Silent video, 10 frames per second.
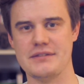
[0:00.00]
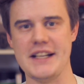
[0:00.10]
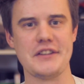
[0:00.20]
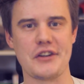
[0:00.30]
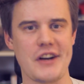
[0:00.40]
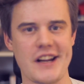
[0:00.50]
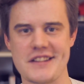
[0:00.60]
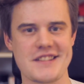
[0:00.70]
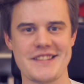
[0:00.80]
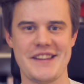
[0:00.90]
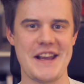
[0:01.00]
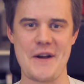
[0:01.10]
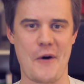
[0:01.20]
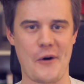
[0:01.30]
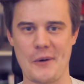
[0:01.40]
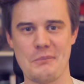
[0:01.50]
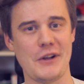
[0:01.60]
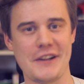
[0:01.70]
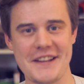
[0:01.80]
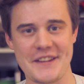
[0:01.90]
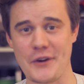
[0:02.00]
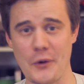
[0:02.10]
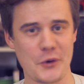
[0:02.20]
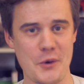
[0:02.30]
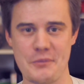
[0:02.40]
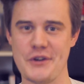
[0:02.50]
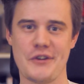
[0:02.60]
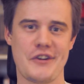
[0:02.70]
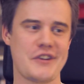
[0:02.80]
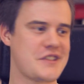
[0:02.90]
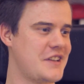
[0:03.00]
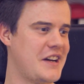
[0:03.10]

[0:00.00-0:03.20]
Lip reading: internet, they are building their own computers,